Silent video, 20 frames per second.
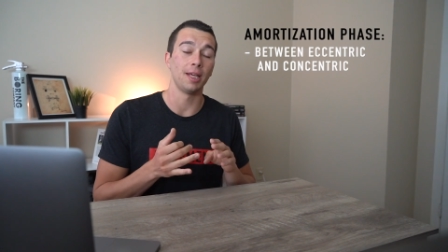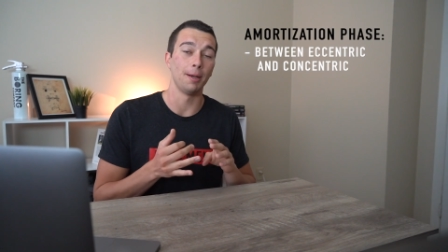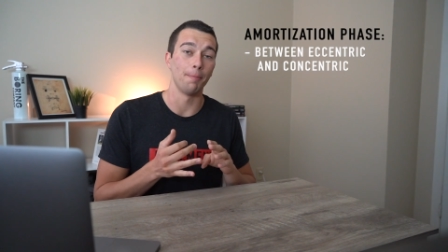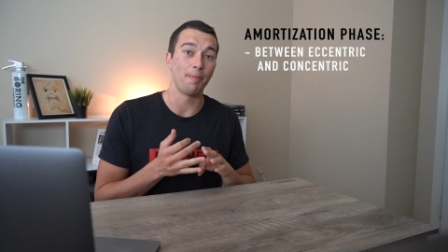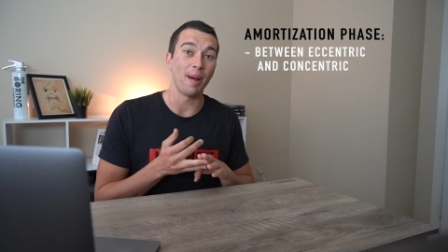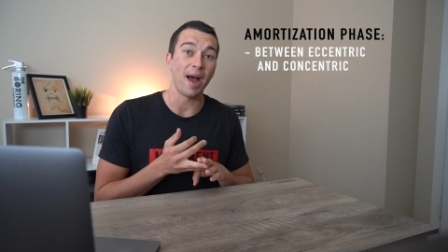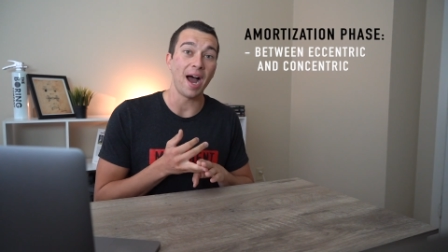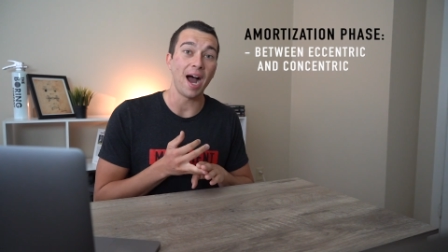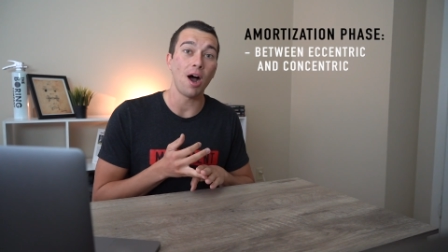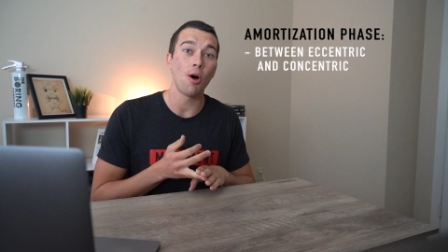
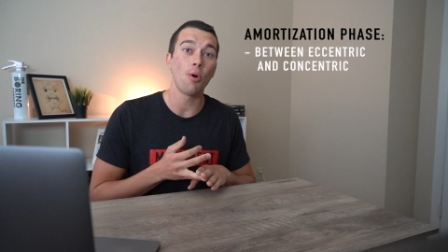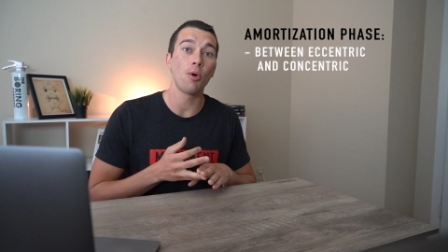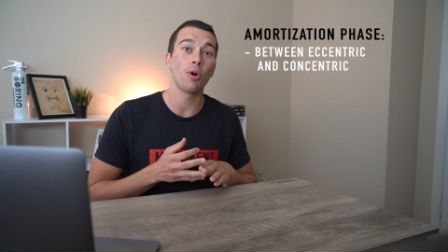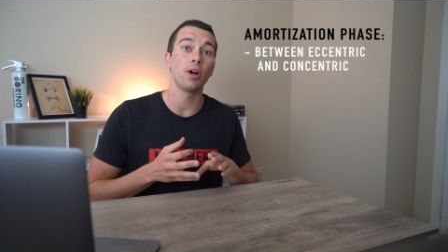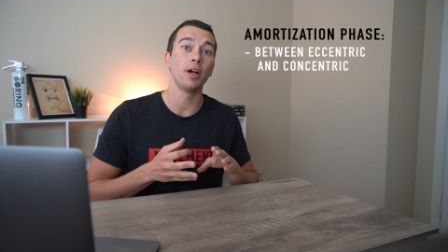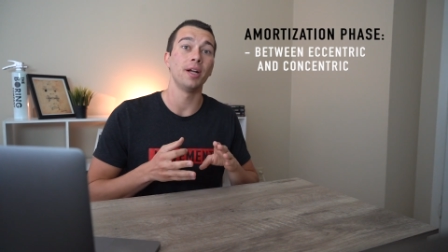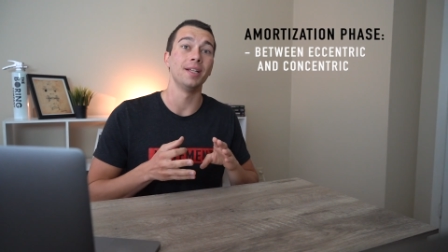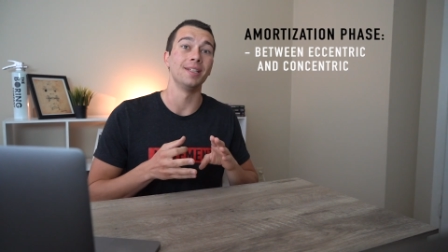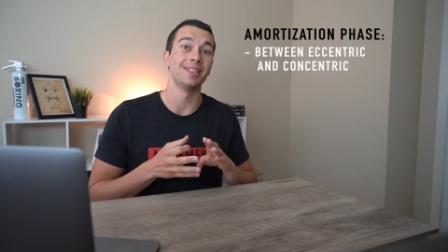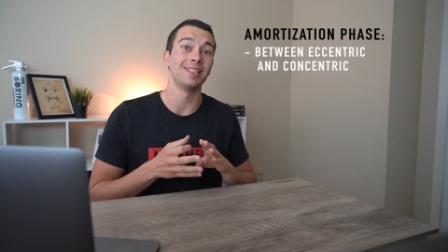and
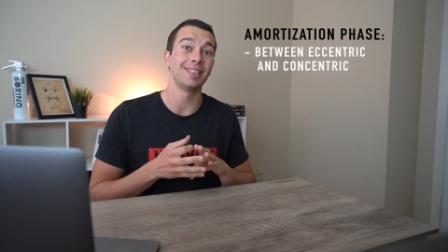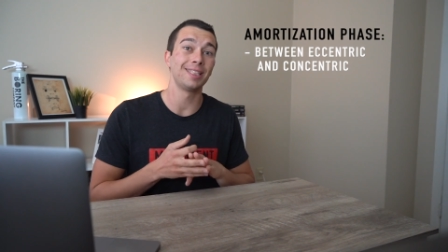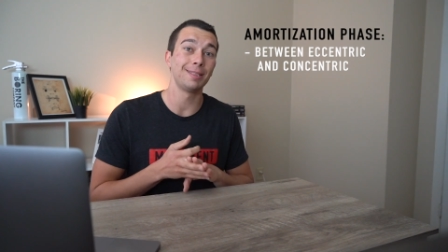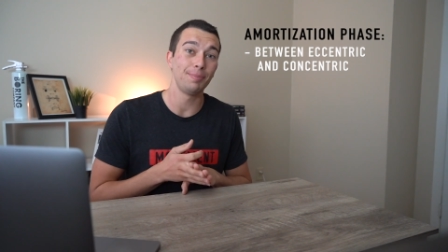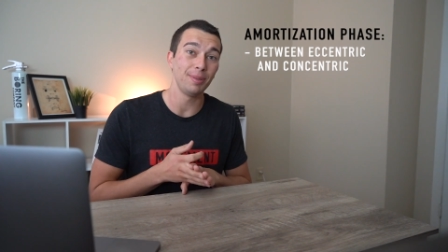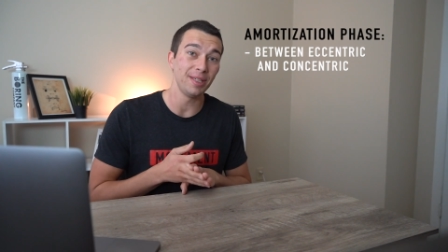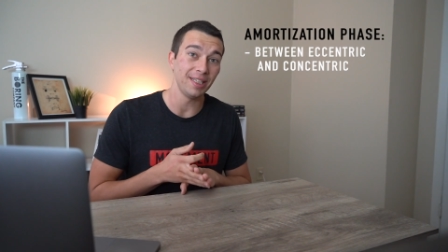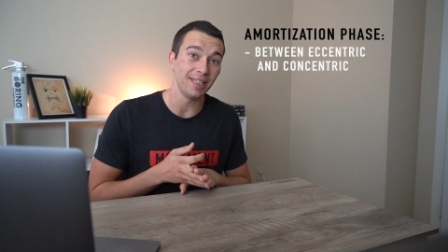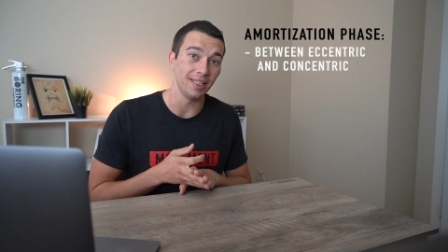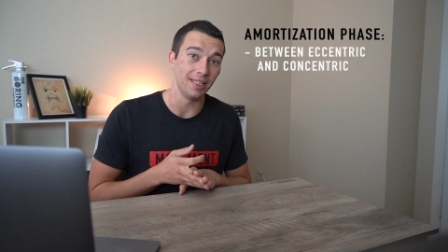power and
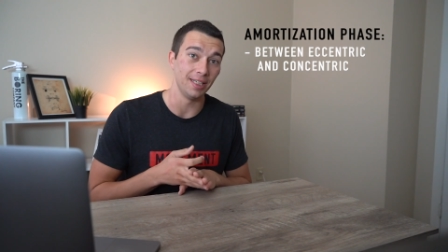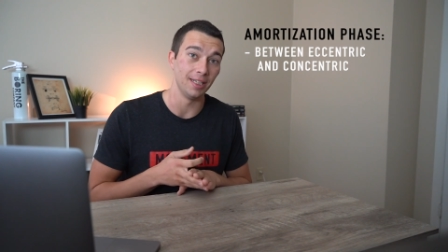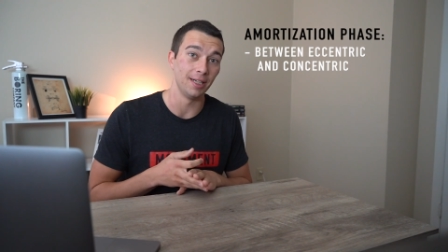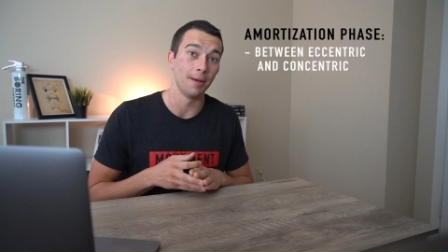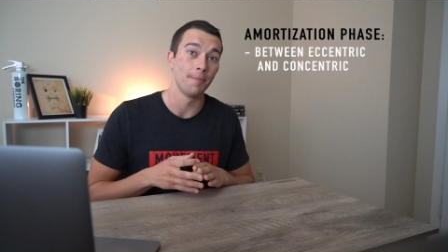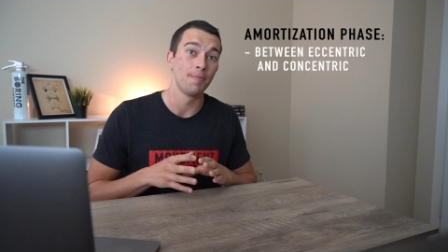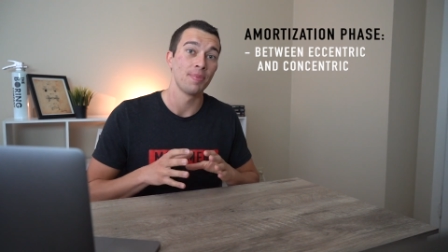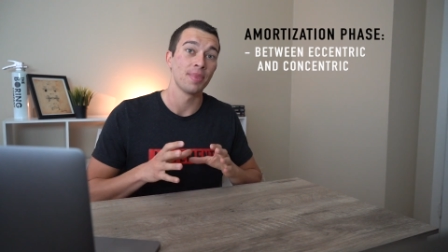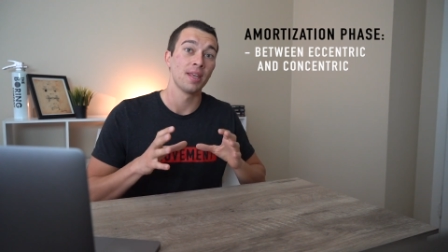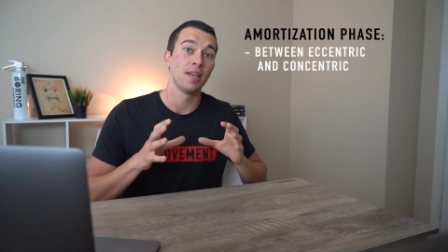
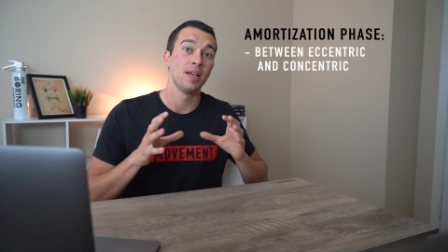speed.